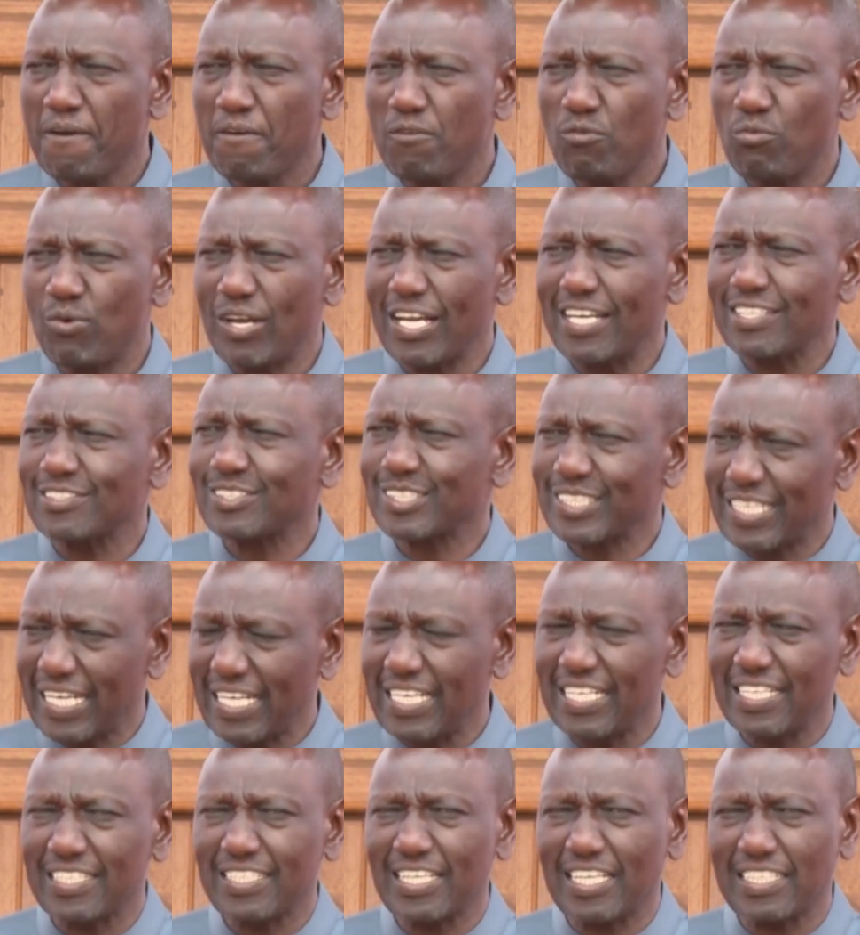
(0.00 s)
we are
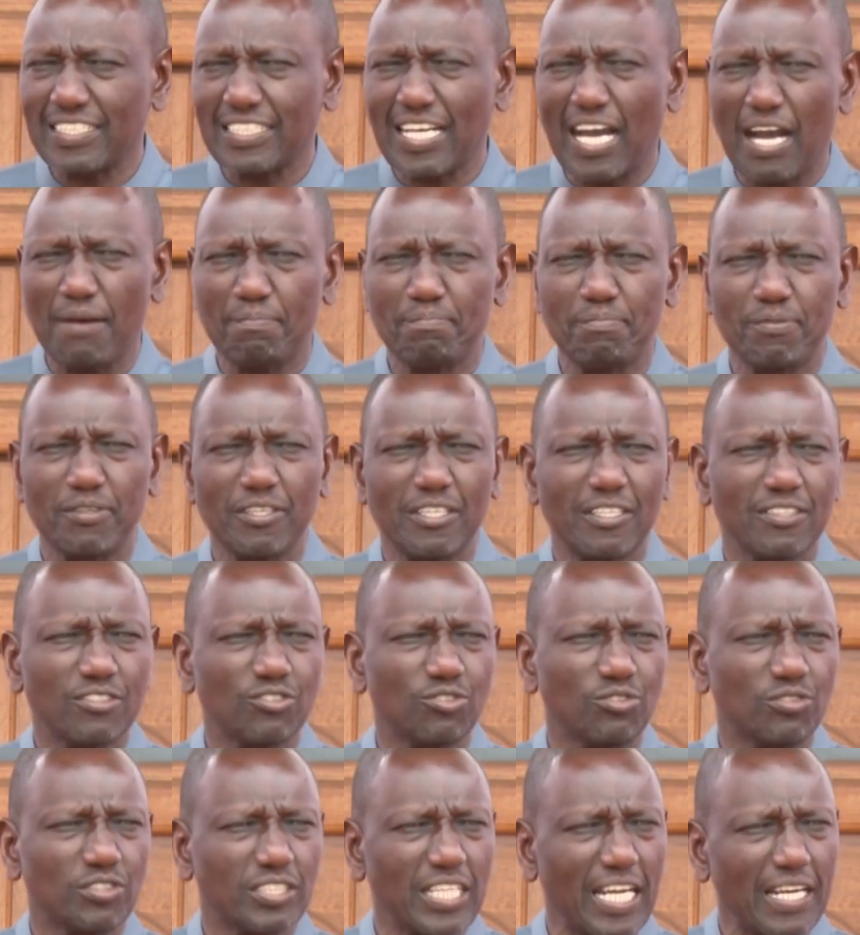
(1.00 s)
scaling that up
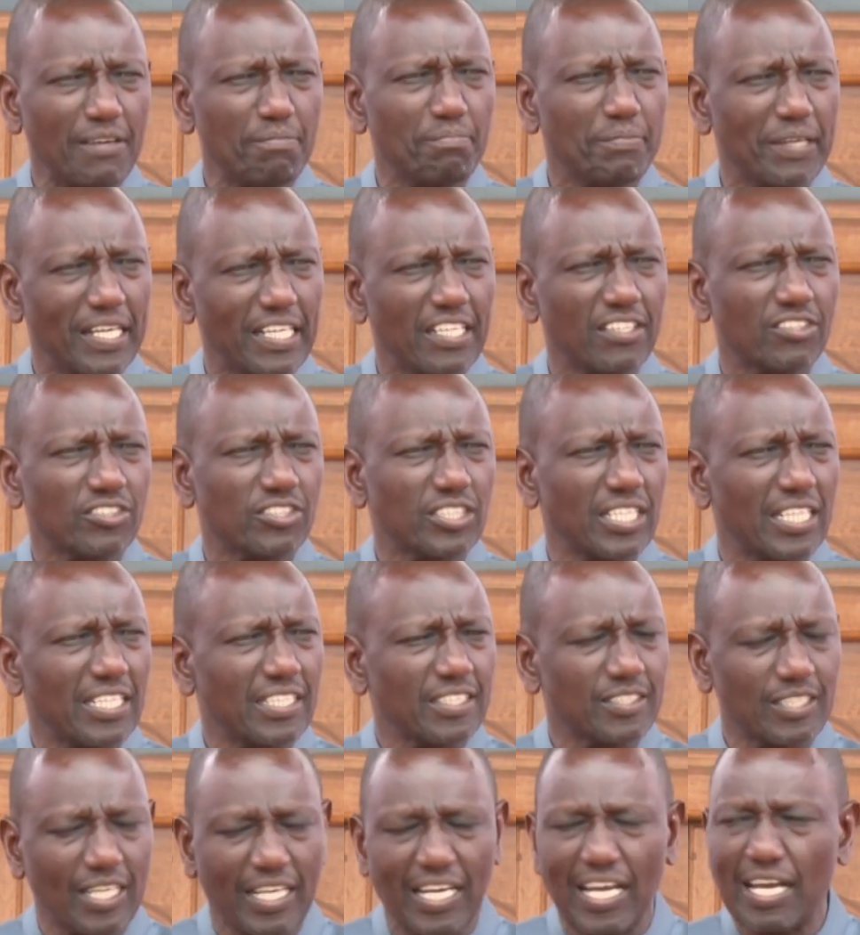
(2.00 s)
to 10 billion
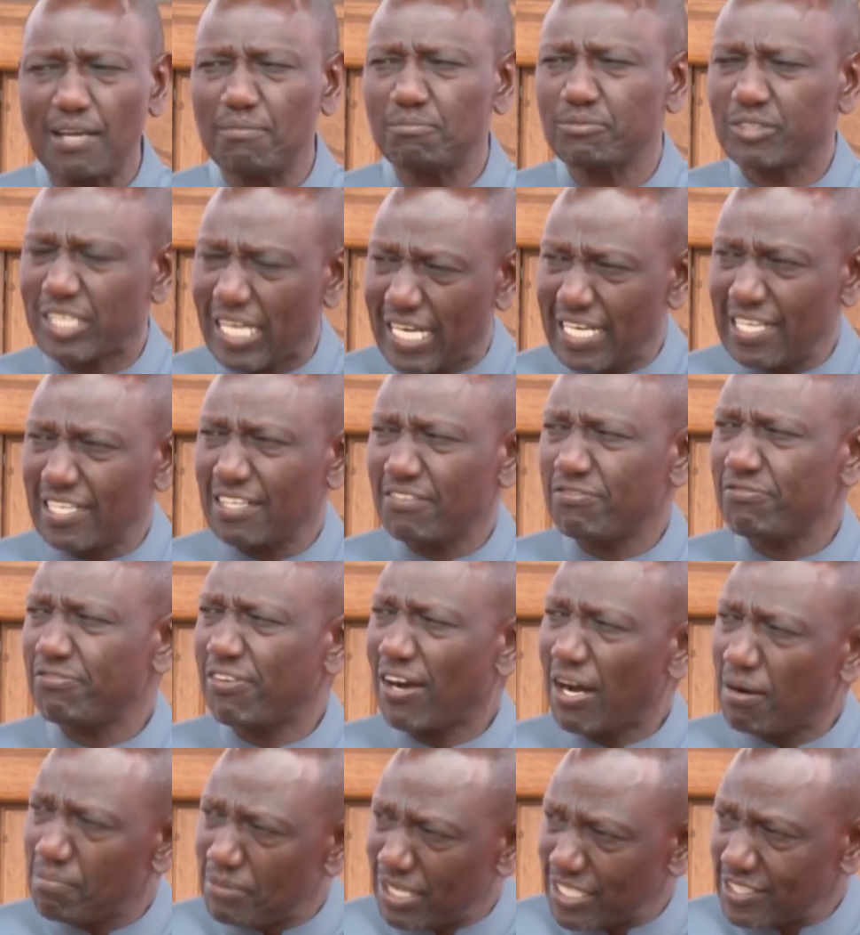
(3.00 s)
shillings, and I am telling
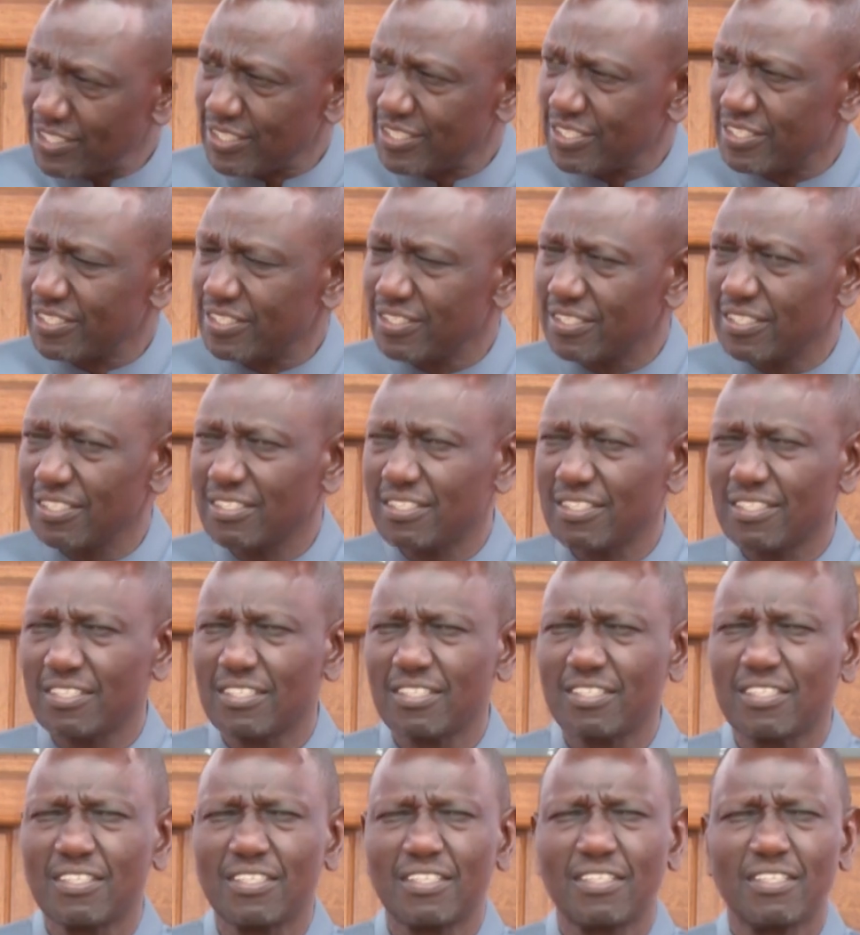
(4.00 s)
farmers
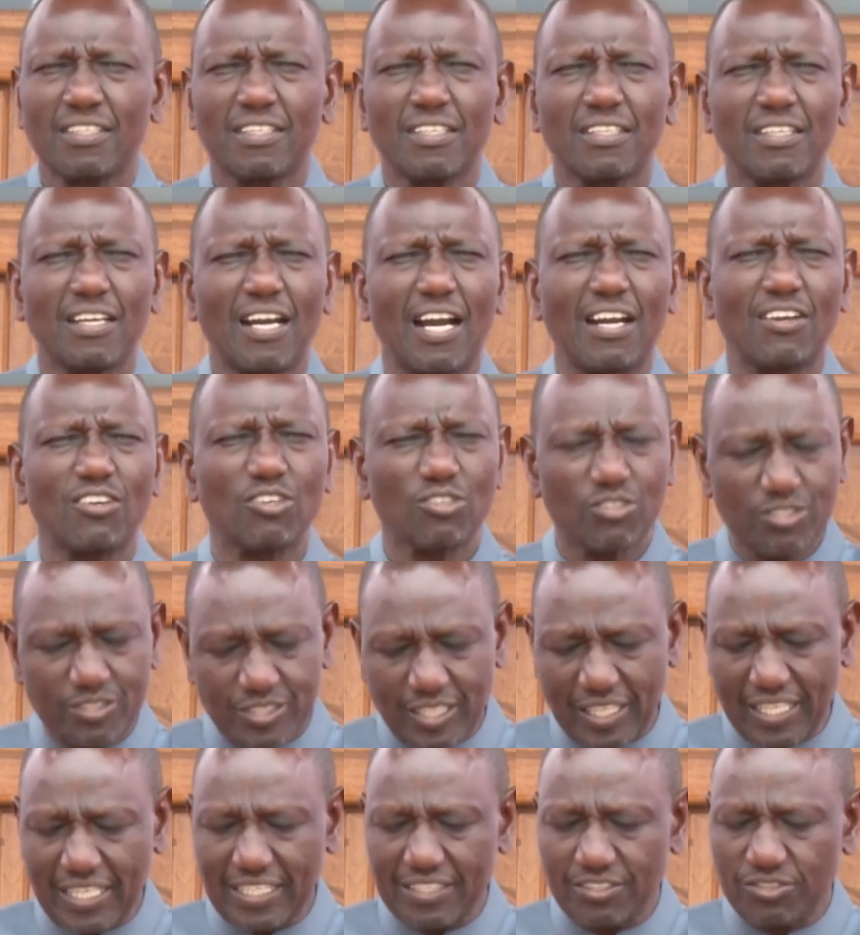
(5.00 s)
across
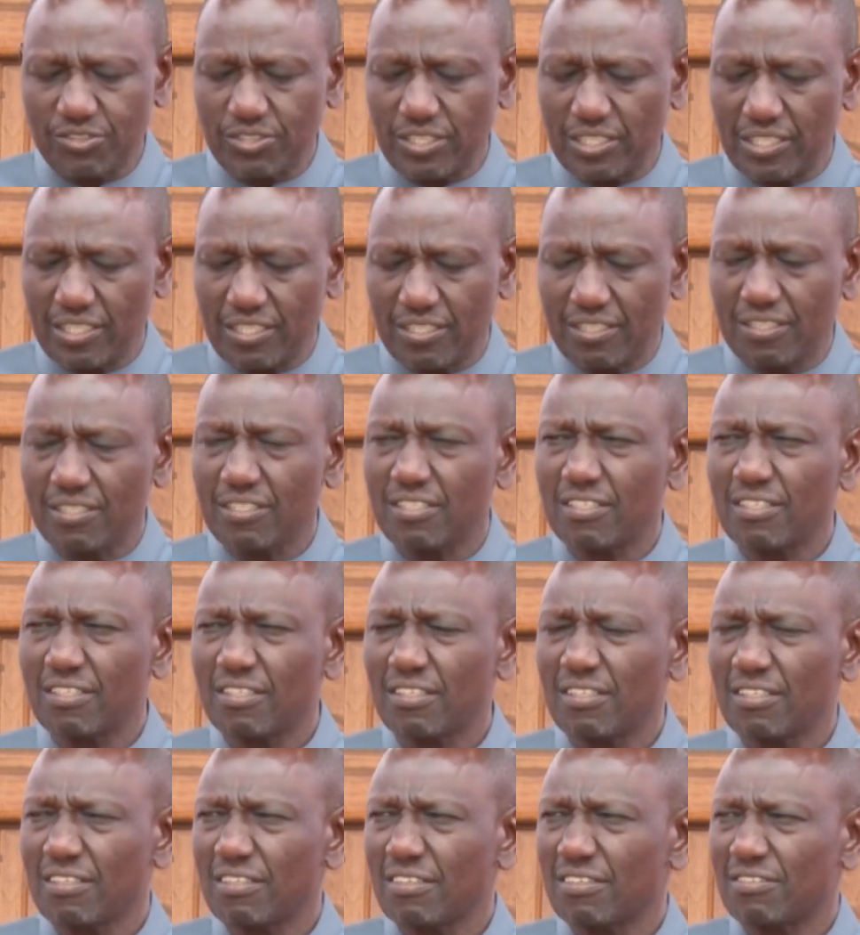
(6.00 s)
the country
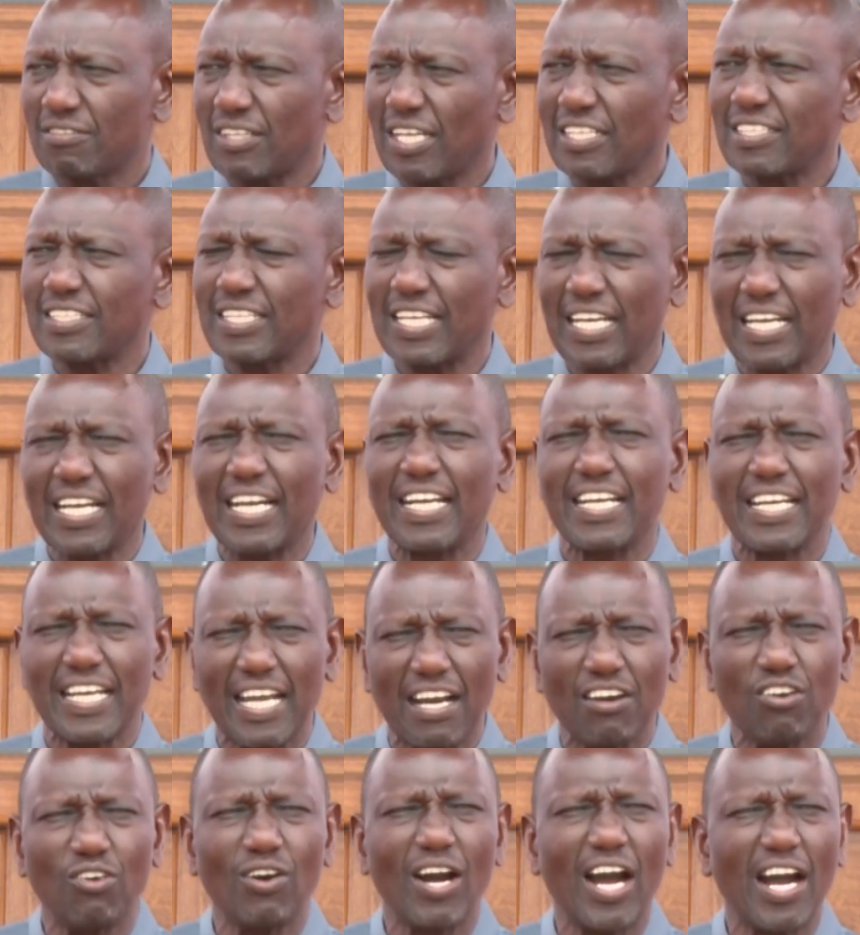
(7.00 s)
that they can
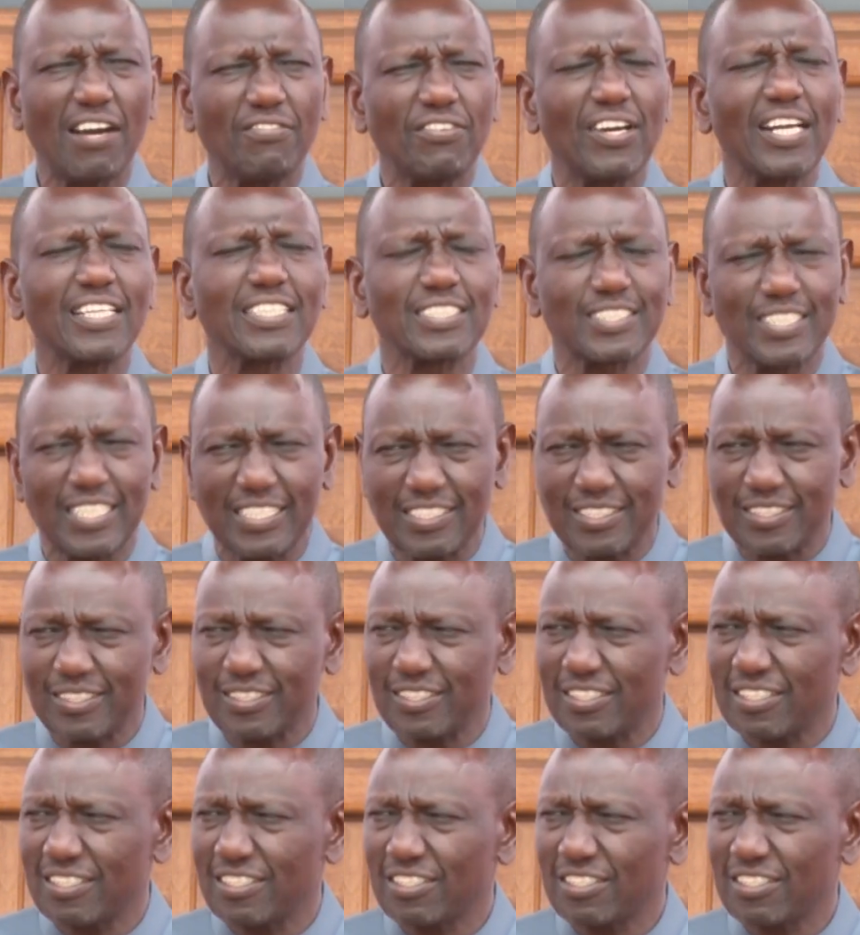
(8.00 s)
now have access